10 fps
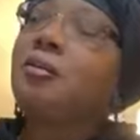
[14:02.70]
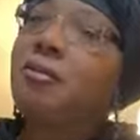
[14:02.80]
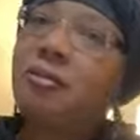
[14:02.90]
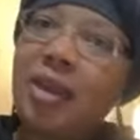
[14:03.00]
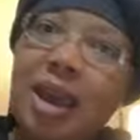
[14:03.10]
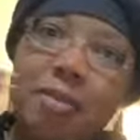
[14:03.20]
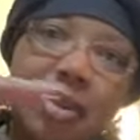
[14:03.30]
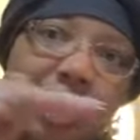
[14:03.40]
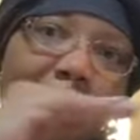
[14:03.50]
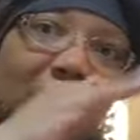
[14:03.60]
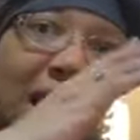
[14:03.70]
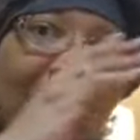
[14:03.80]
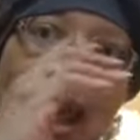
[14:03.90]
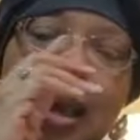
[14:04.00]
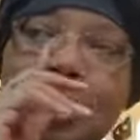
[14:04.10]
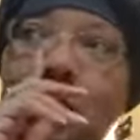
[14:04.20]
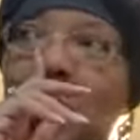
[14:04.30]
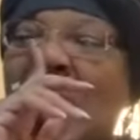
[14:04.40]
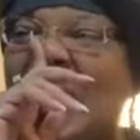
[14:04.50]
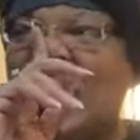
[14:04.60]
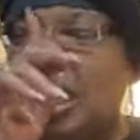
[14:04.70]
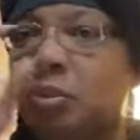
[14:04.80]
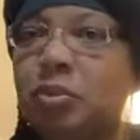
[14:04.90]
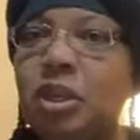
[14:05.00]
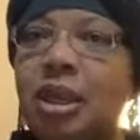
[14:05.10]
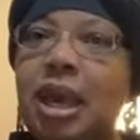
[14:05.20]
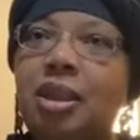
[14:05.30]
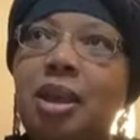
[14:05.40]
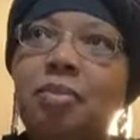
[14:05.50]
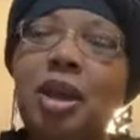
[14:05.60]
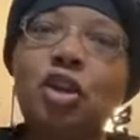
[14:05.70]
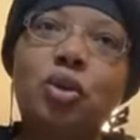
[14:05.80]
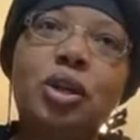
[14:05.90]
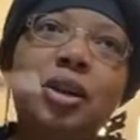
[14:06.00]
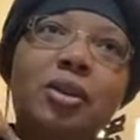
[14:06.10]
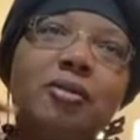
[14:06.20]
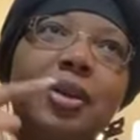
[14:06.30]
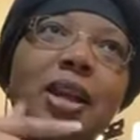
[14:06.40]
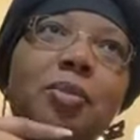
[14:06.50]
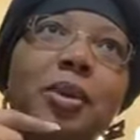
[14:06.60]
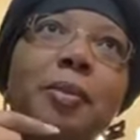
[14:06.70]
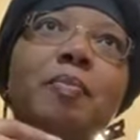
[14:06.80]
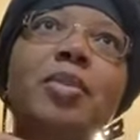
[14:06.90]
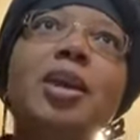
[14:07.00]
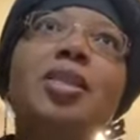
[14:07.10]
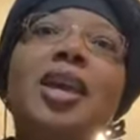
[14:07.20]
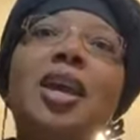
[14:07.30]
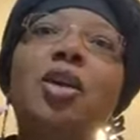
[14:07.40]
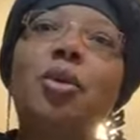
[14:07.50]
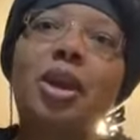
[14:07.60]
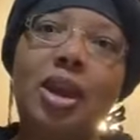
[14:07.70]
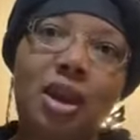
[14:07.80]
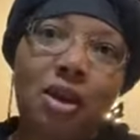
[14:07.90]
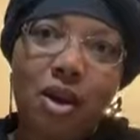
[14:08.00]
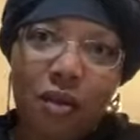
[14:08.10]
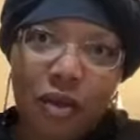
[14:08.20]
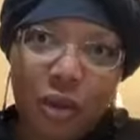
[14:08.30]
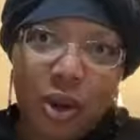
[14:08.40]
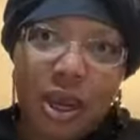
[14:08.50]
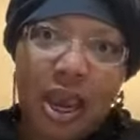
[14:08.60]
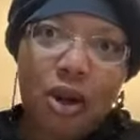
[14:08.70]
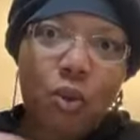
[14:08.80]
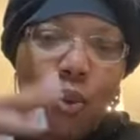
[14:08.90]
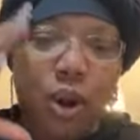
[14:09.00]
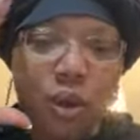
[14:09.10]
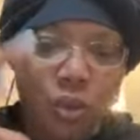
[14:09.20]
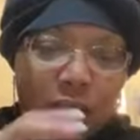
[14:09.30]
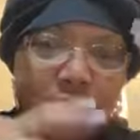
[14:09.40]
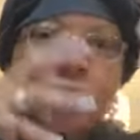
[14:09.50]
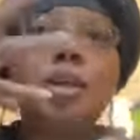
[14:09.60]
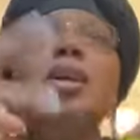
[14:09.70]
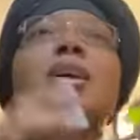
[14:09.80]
of family lines, right? To keep them together and make sure they're developing the hearing ear of the Creator where you can